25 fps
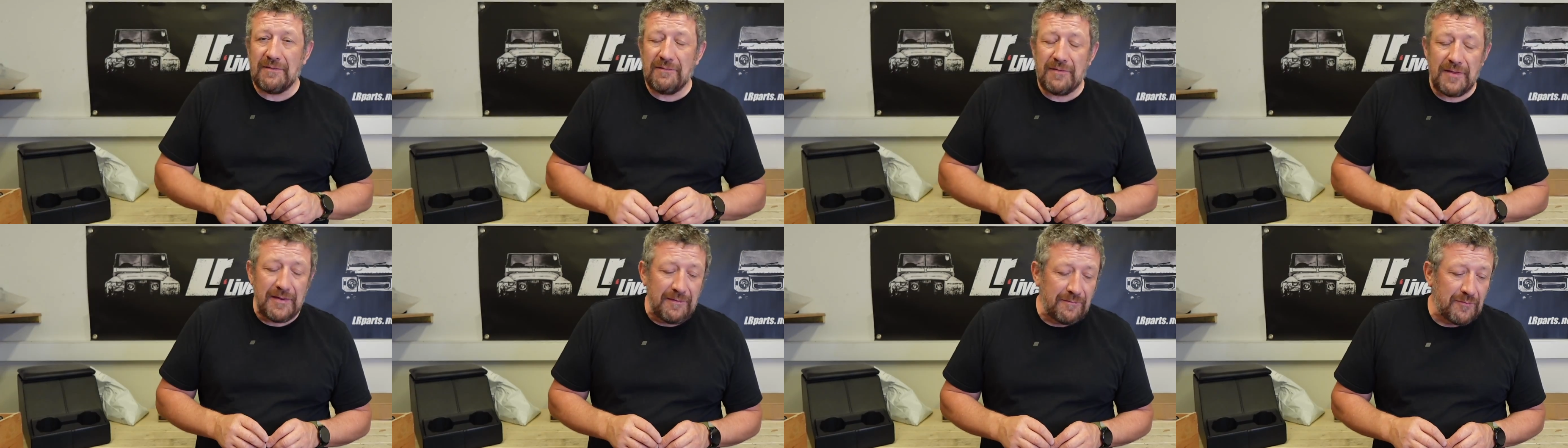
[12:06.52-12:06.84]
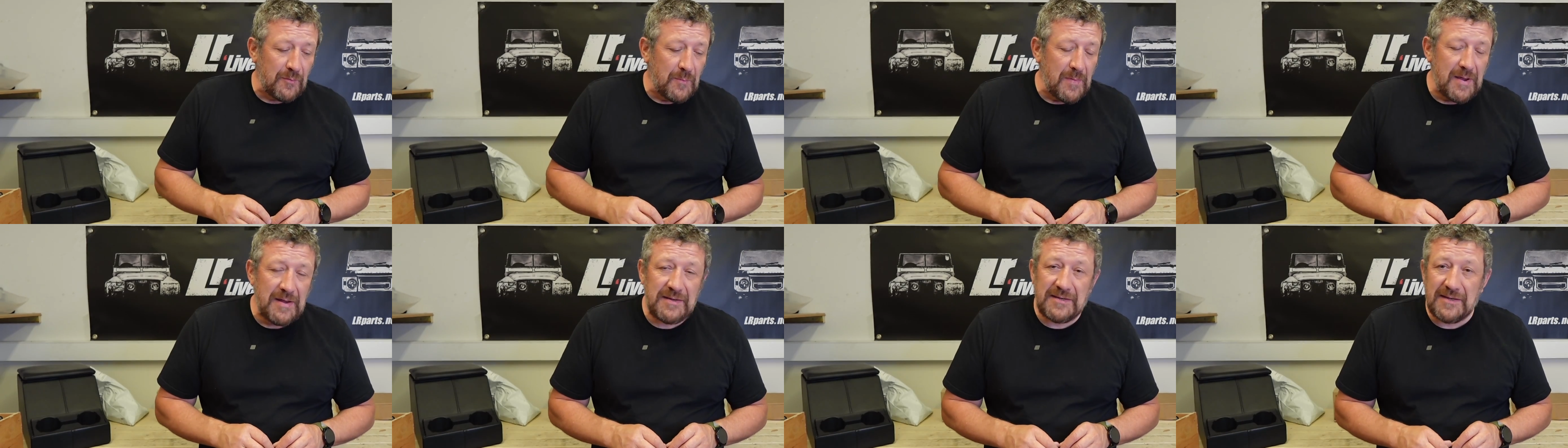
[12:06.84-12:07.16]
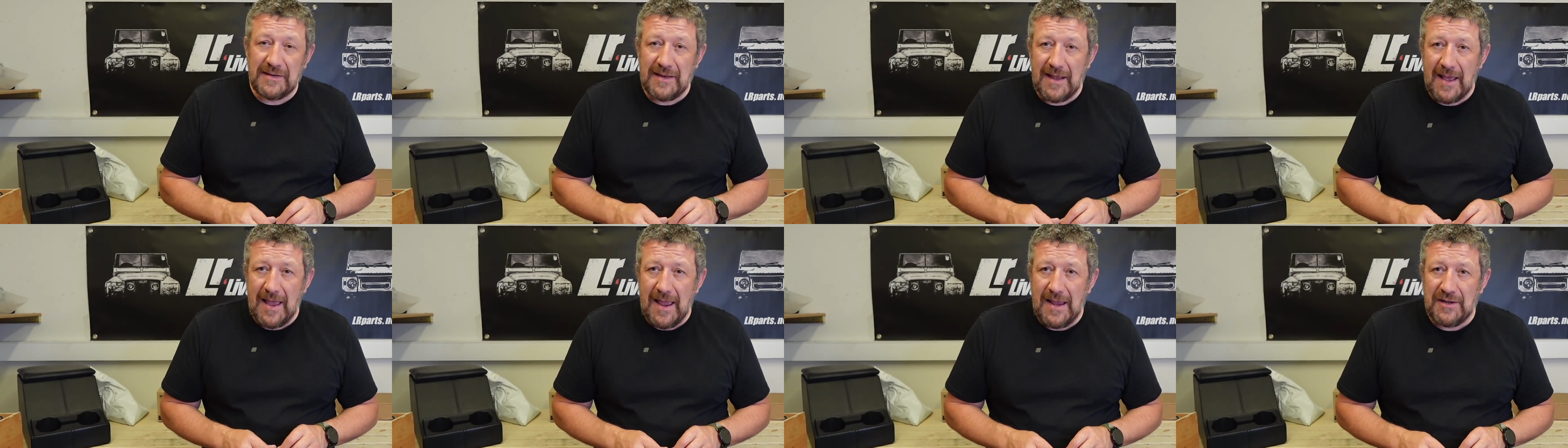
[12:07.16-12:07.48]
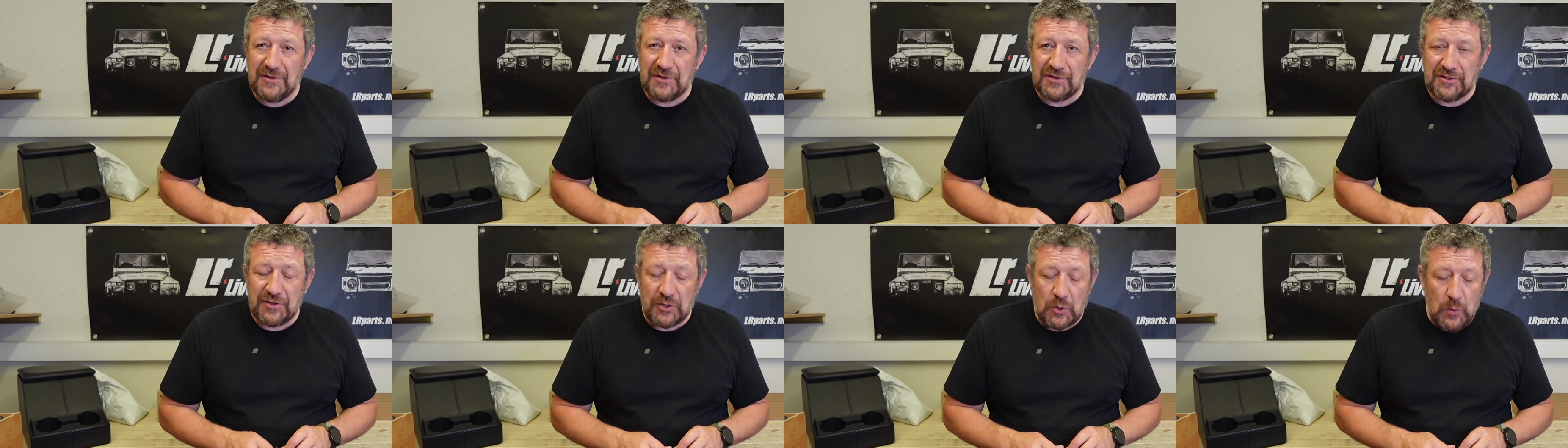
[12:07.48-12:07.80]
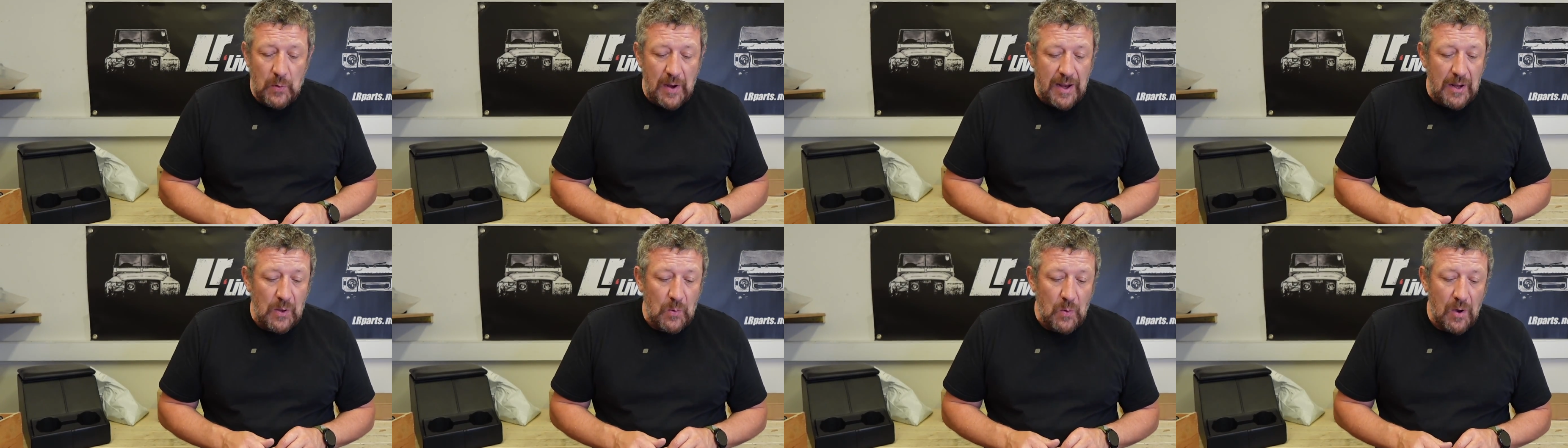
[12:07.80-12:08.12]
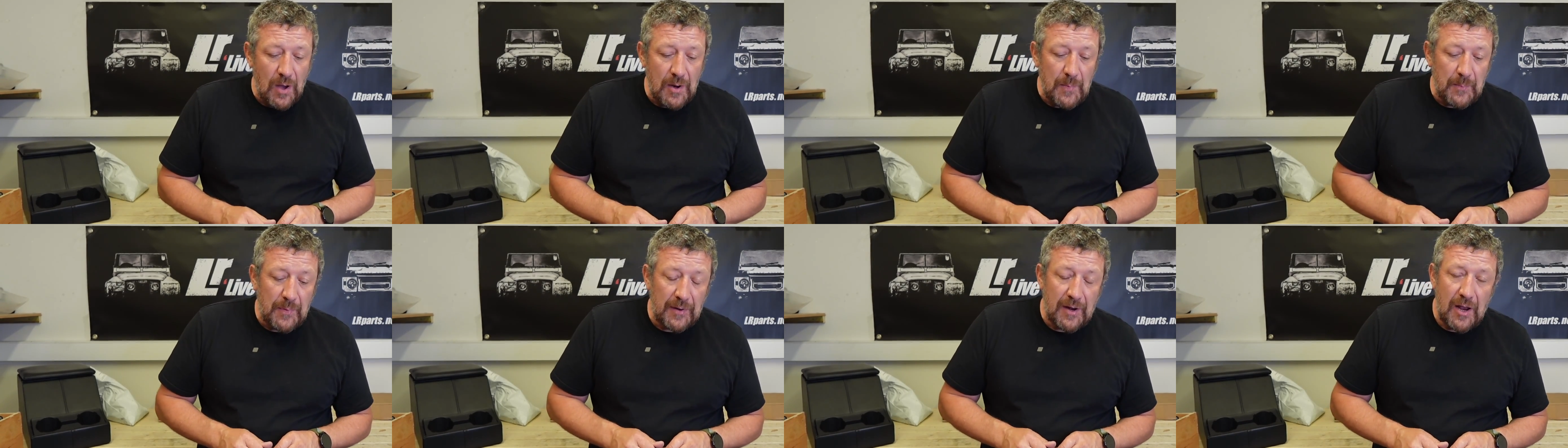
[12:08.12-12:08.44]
everything from me today, just a quick one,